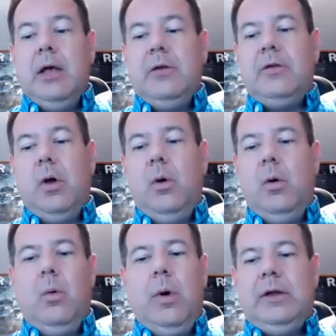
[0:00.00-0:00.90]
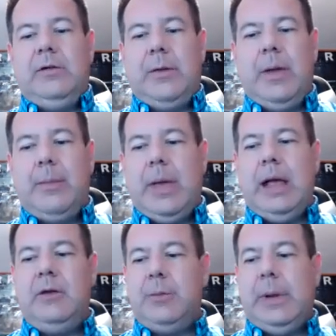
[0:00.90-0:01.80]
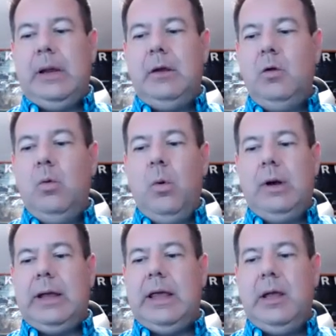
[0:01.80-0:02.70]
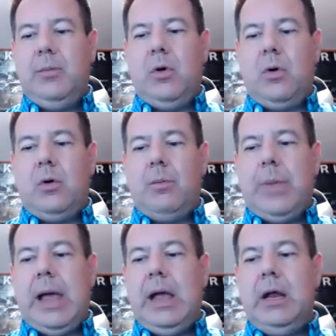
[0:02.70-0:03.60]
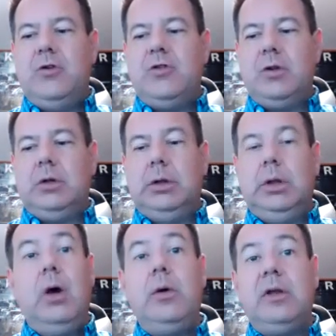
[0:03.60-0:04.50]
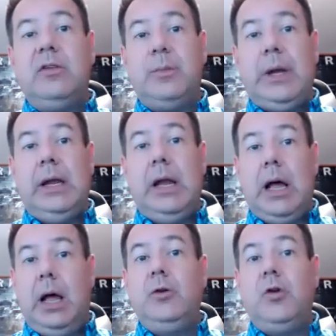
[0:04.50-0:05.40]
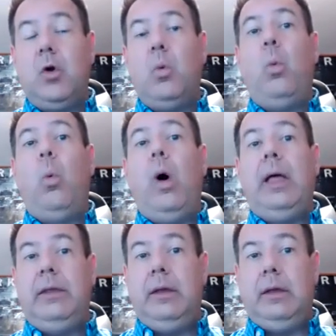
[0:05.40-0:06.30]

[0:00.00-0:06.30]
So what is page speed? You want to keep your page loading speed under 1